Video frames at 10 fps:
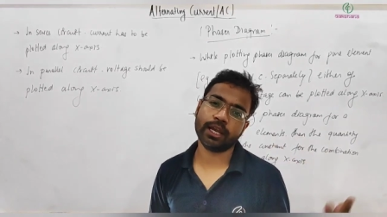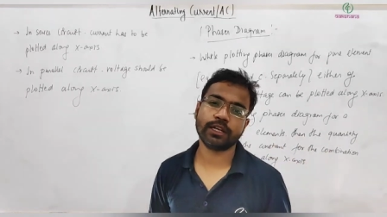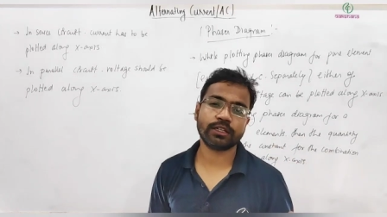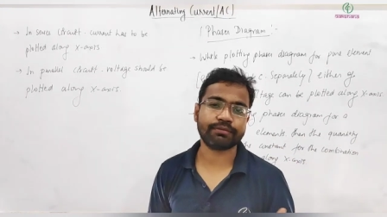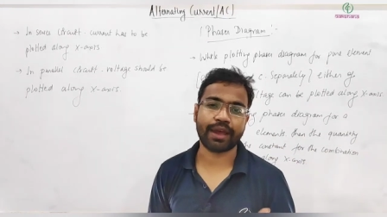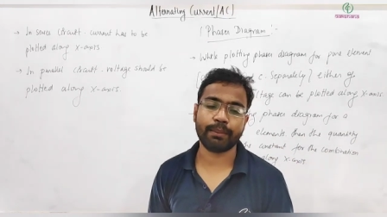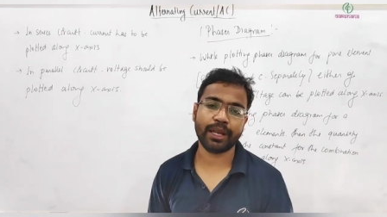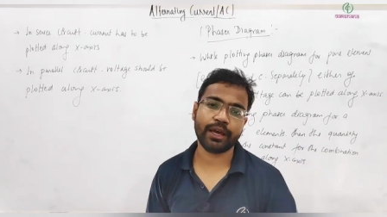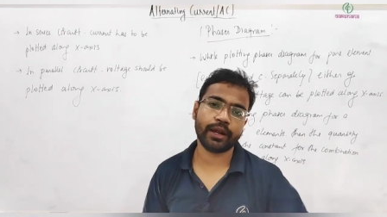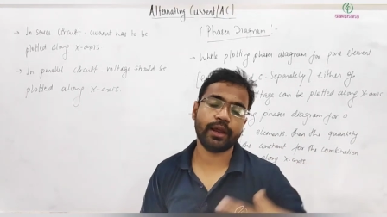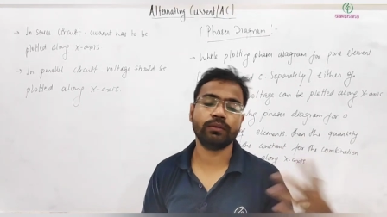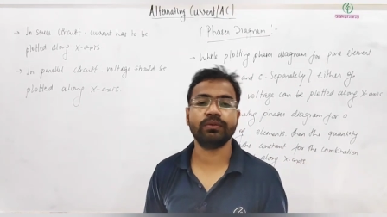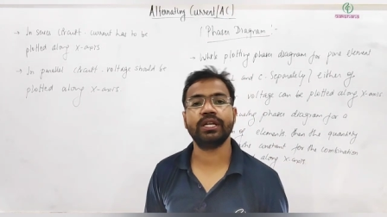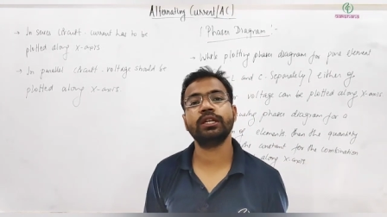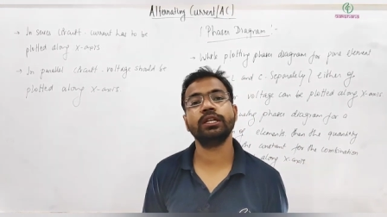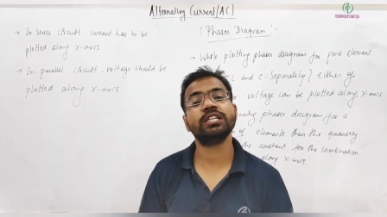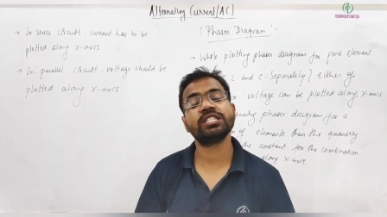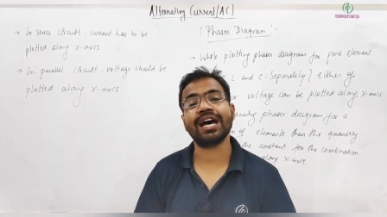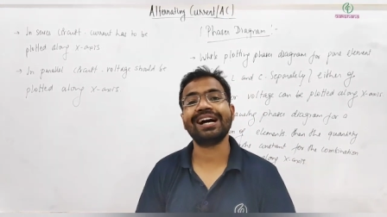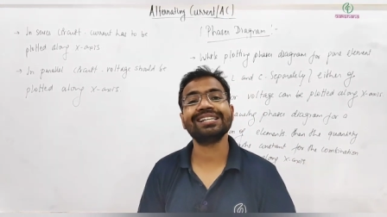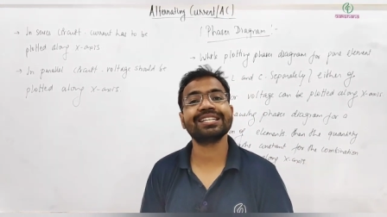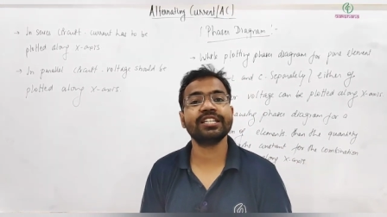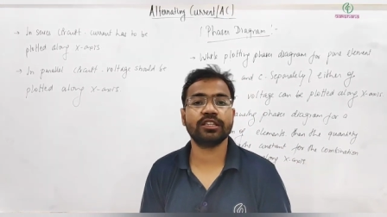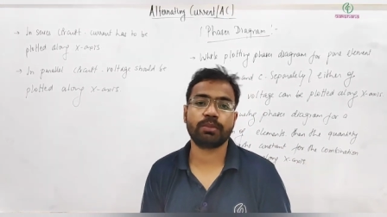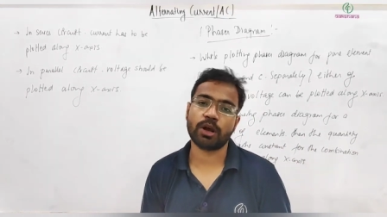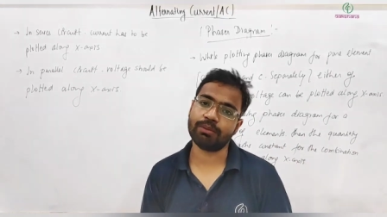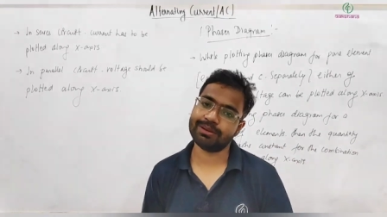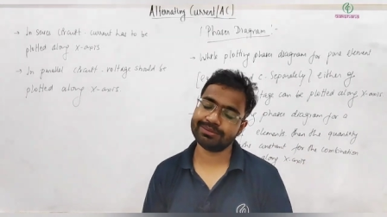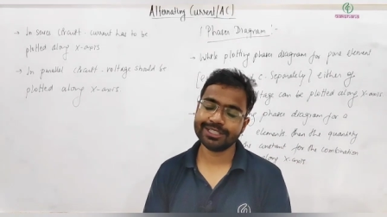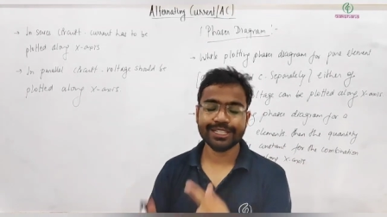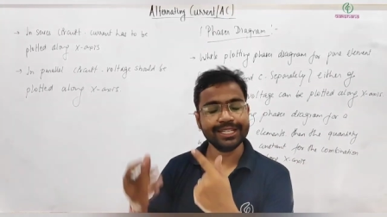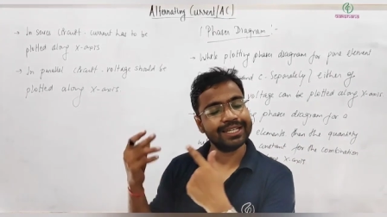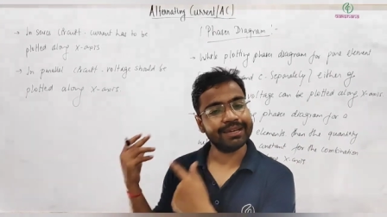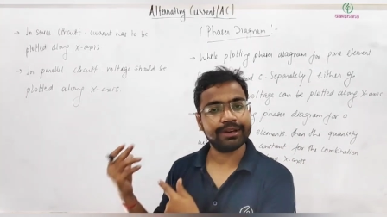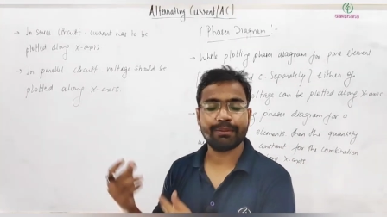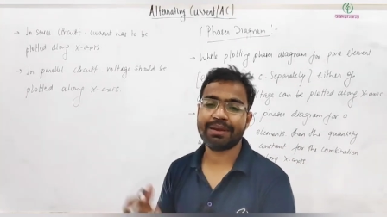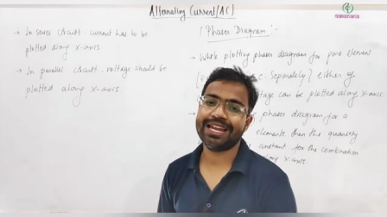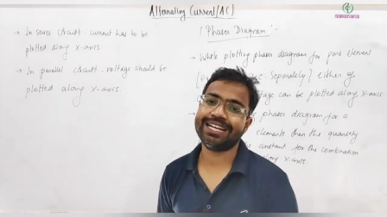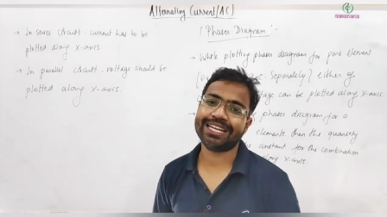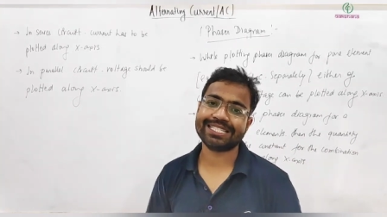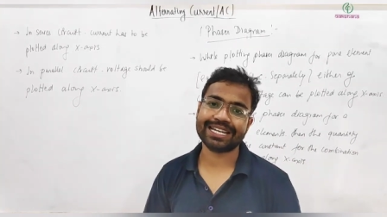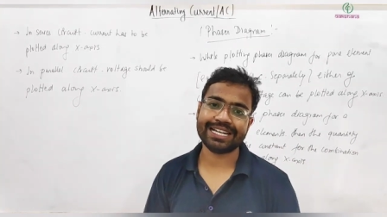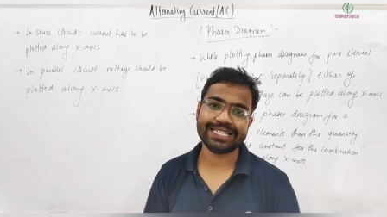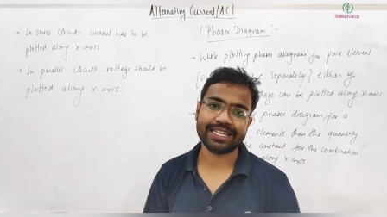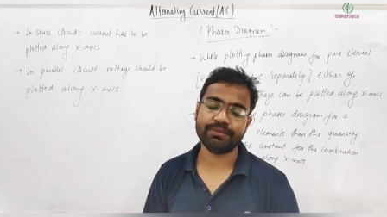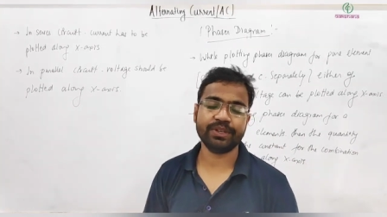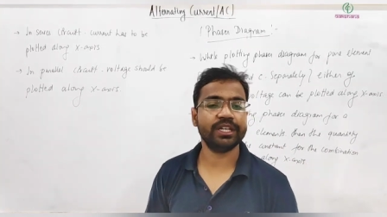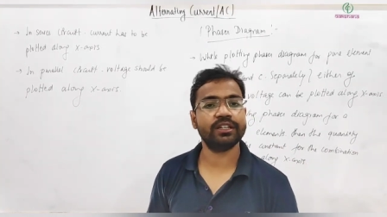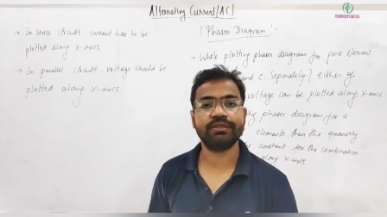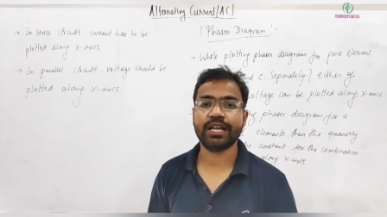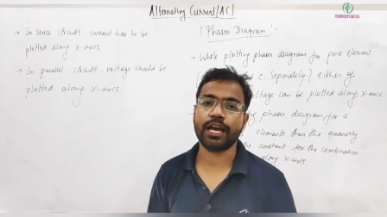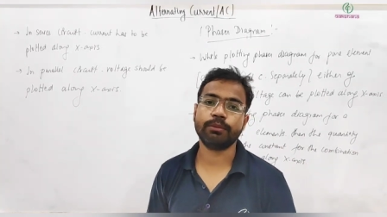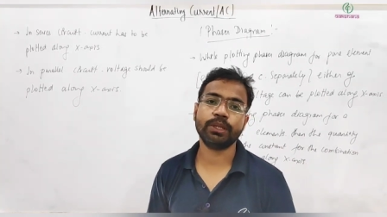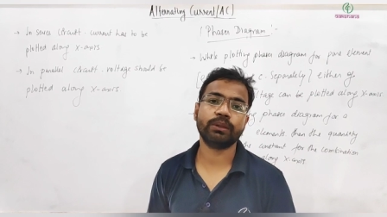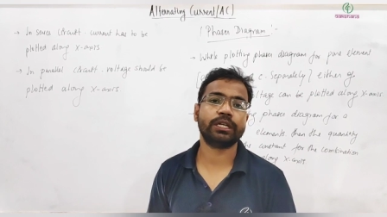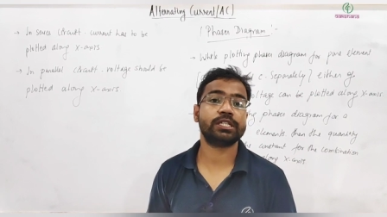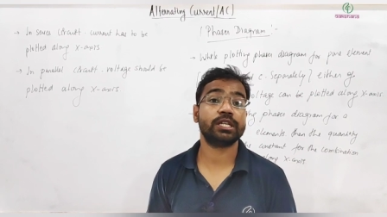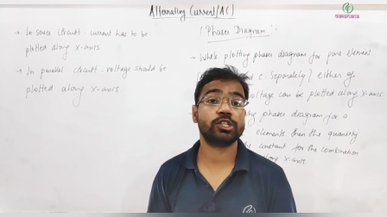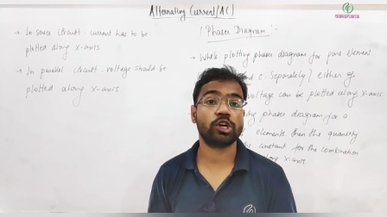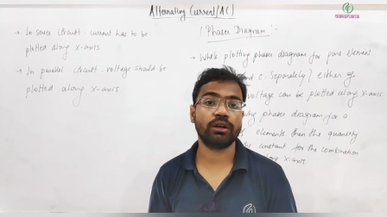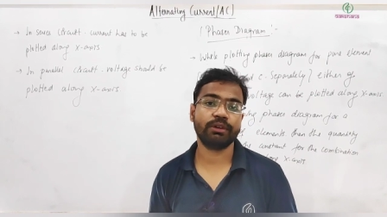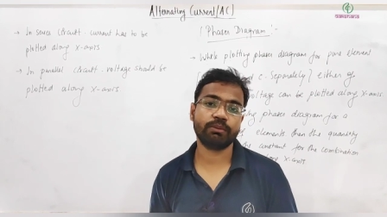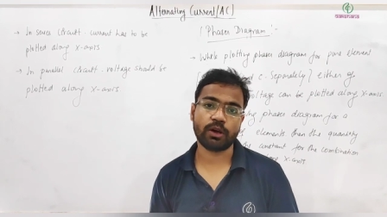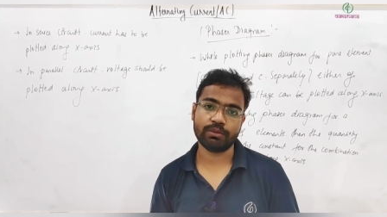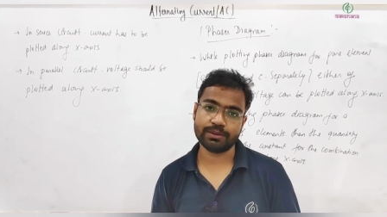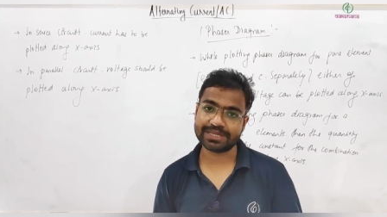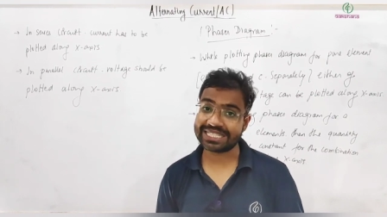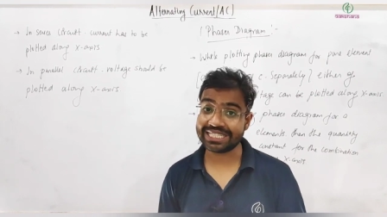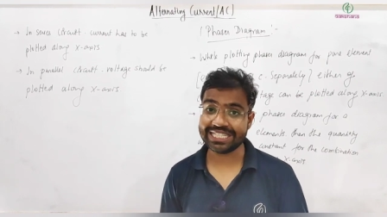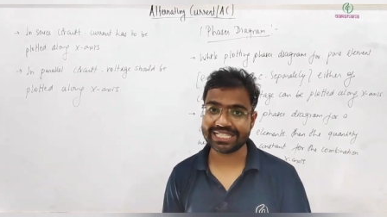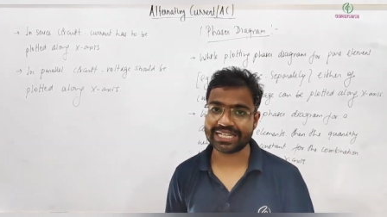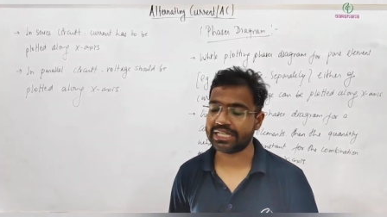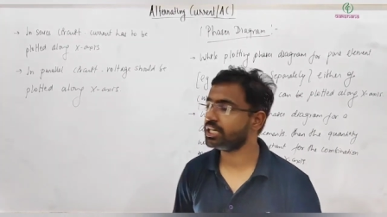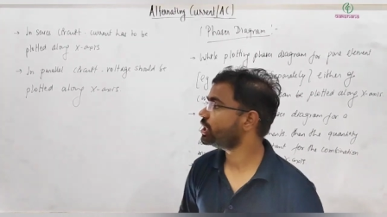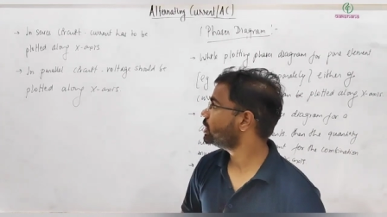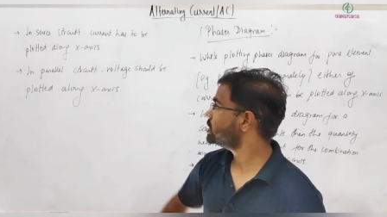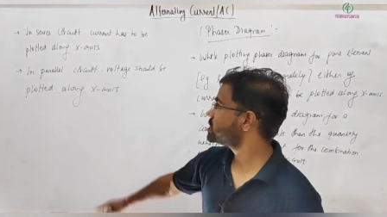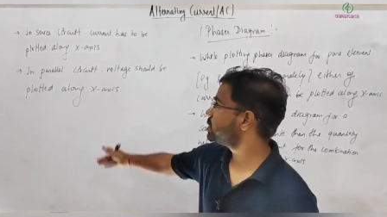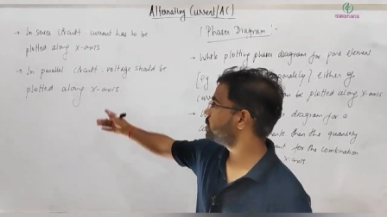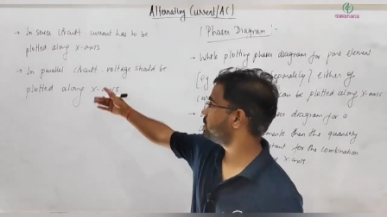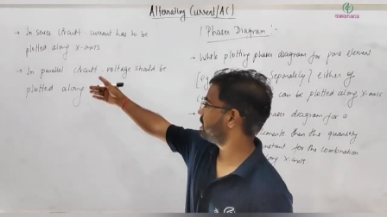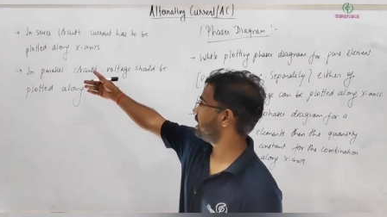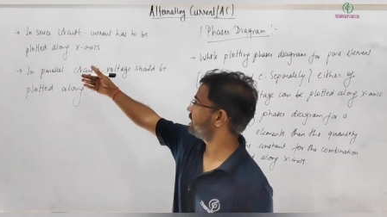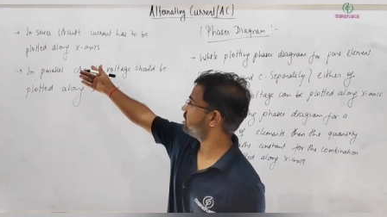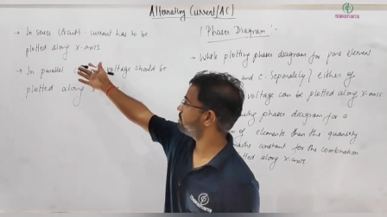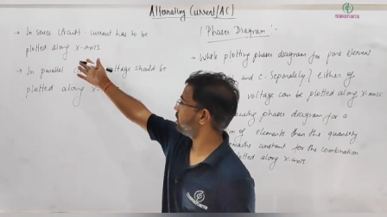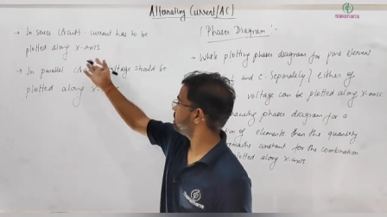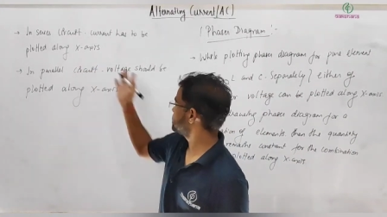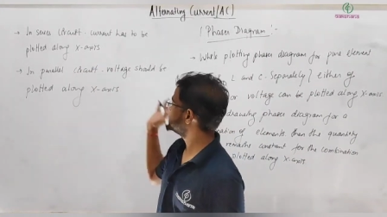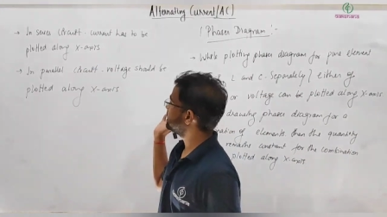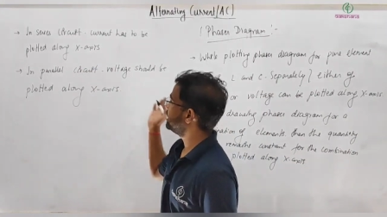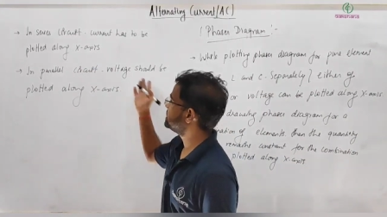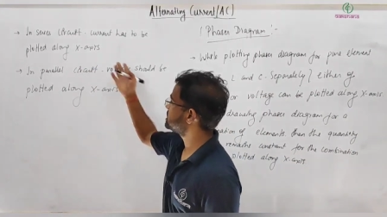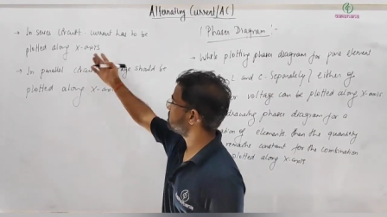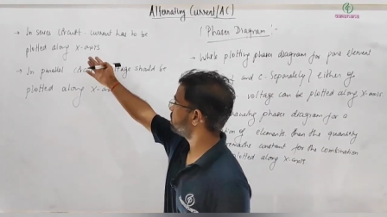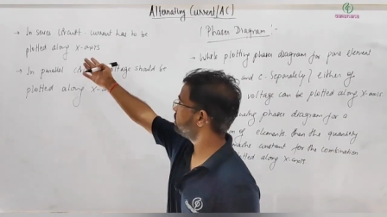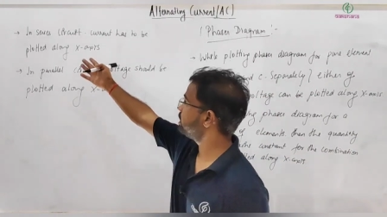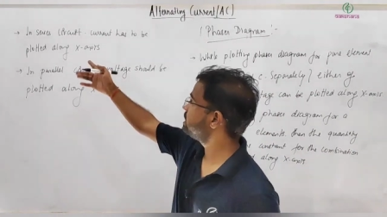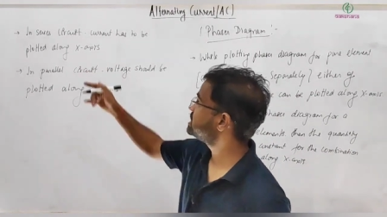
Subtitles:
get it familiar, and when it's asked in the problem, apply it exactly same way. It will help you in solving problems easily. So the another point I just told, in